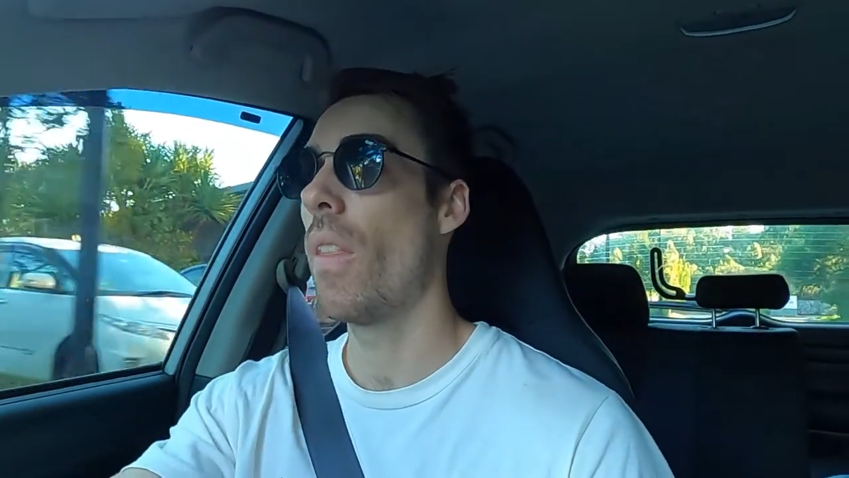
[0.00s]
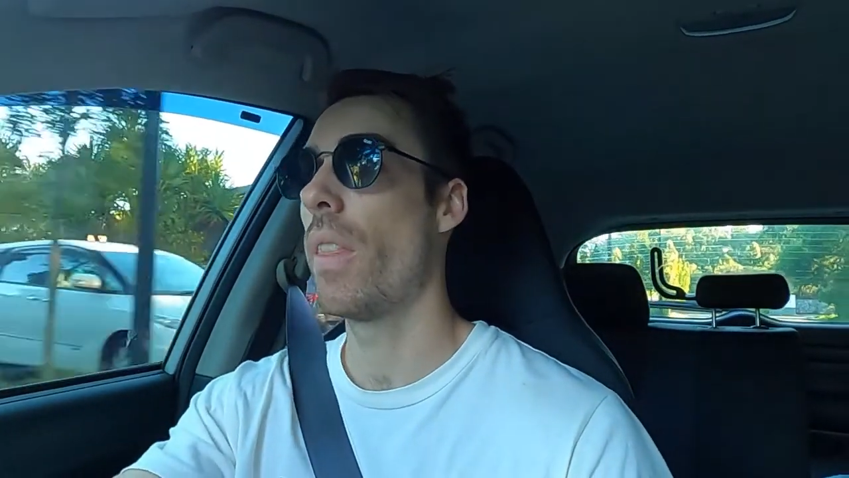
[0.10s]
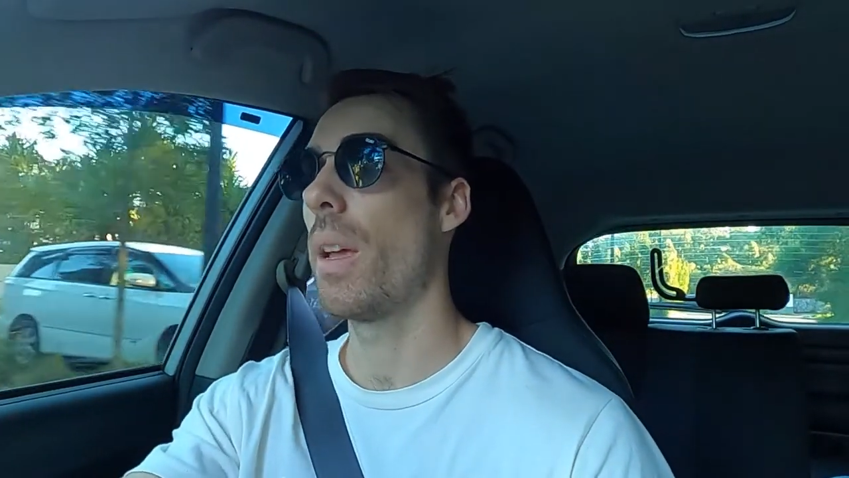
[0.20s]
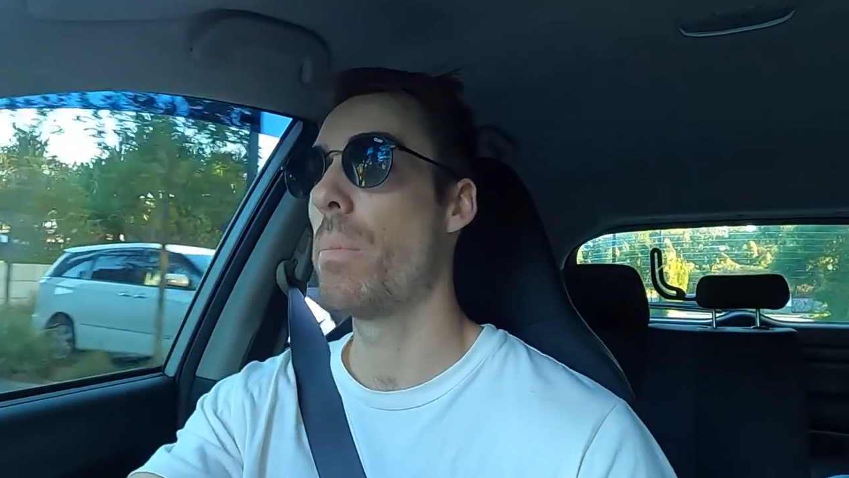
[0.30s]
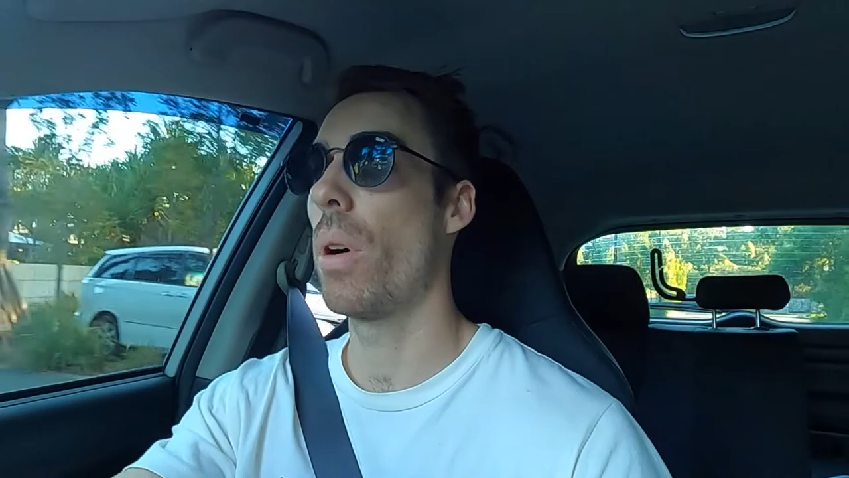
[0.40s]

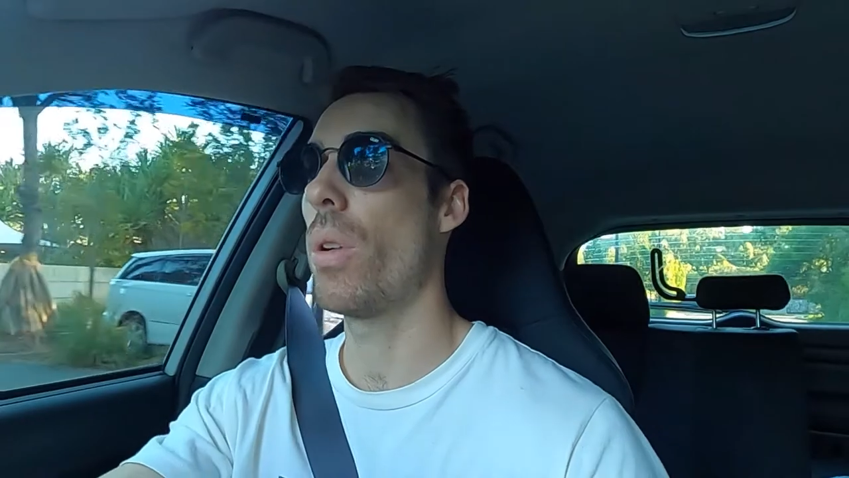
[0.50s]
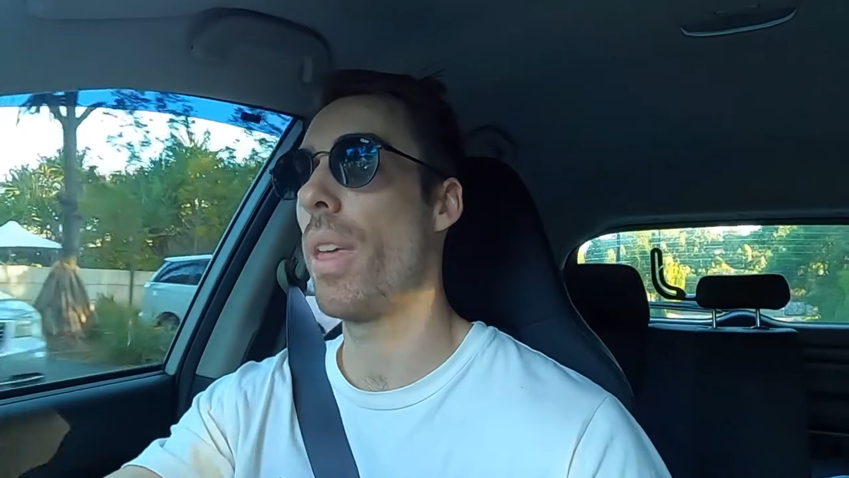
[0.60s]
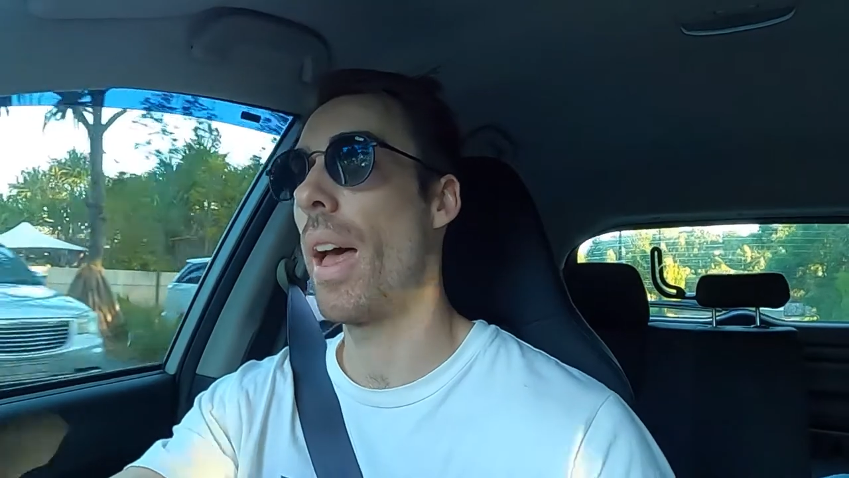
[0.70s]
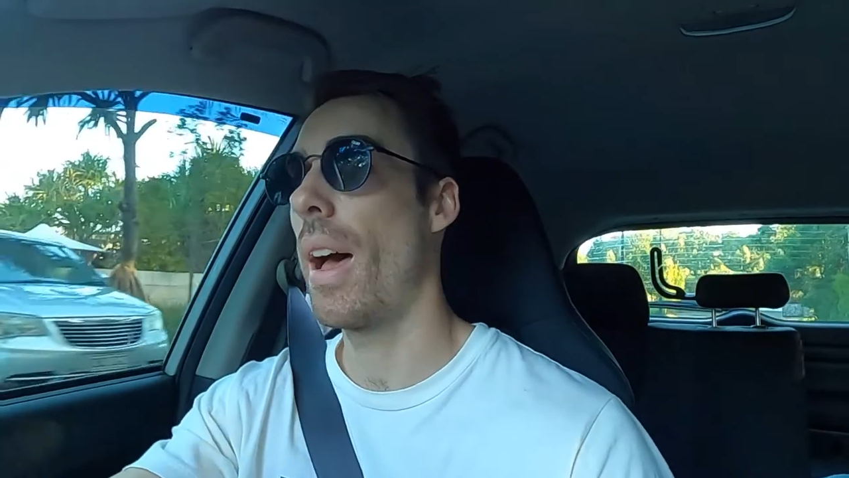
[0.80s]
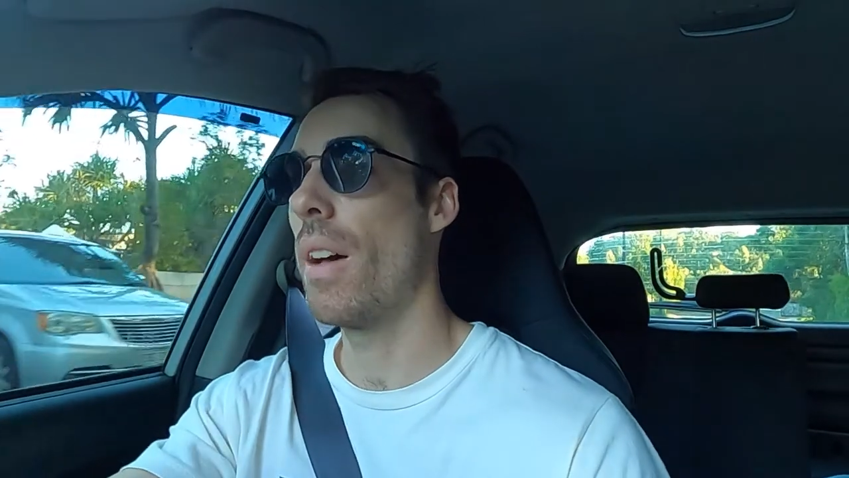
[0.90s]
They both
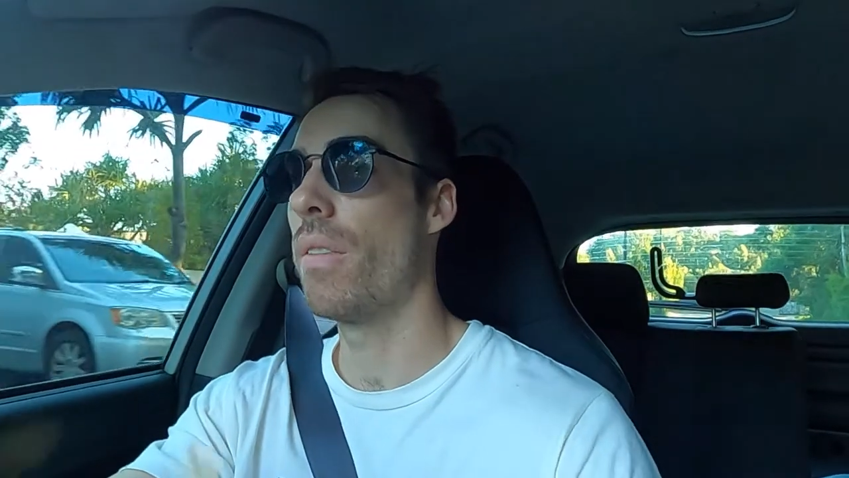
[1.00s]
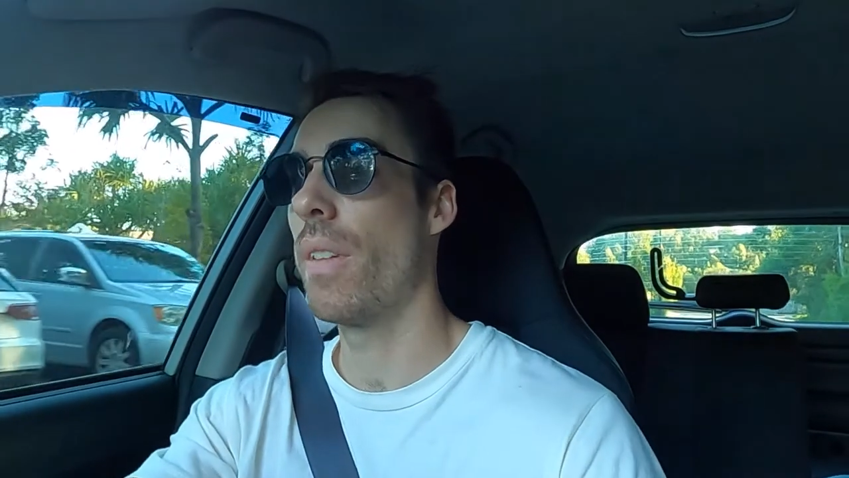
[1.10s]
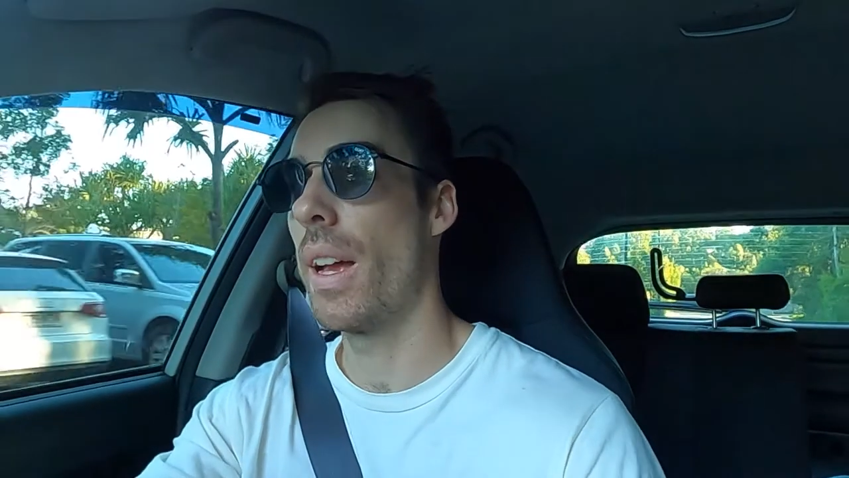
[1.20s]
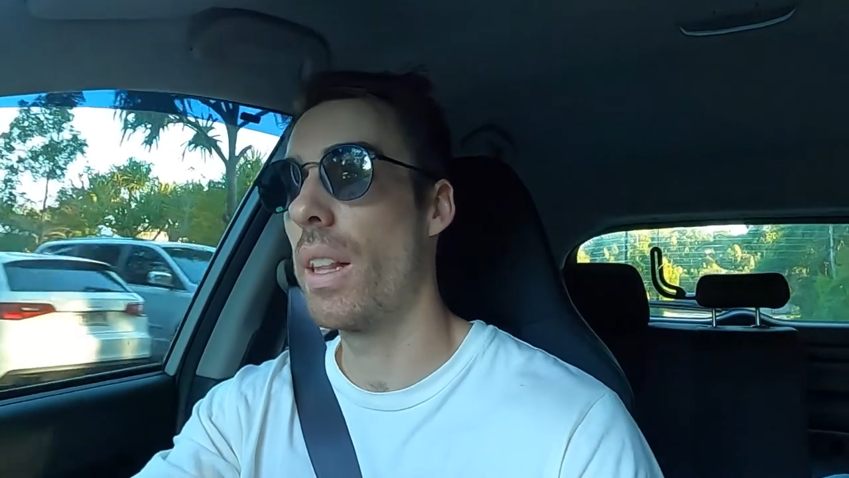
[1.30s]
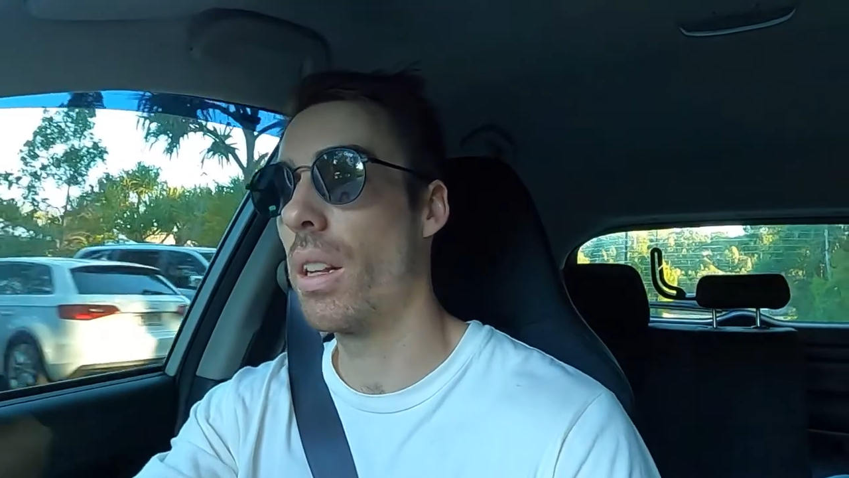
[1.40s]
have
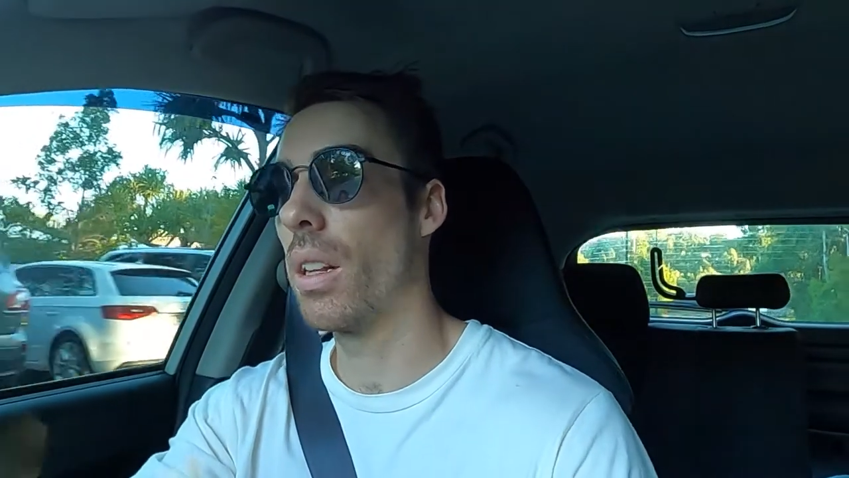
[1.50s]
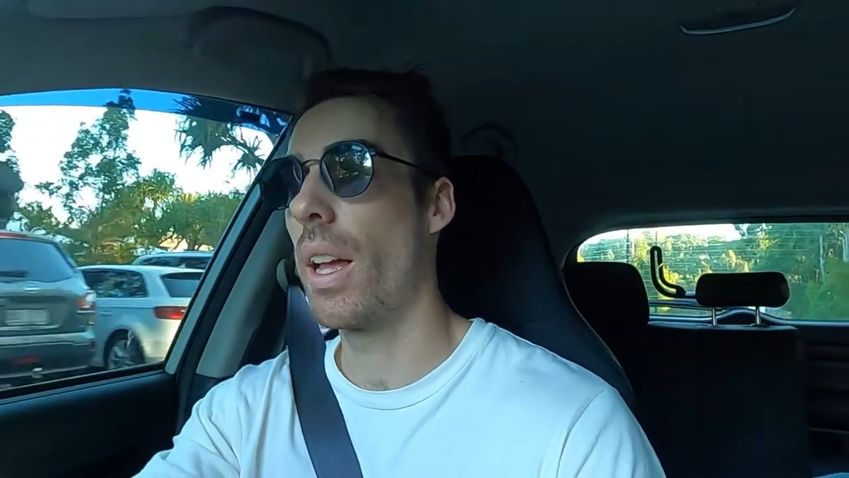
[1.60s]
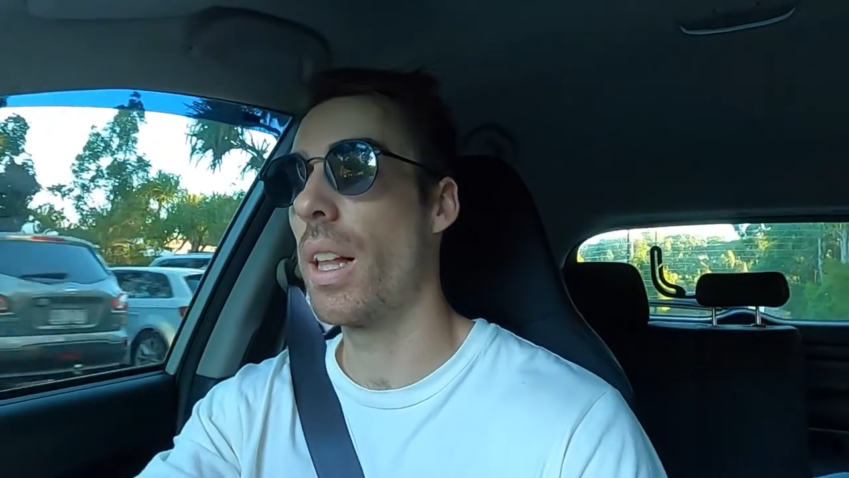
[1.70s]
a little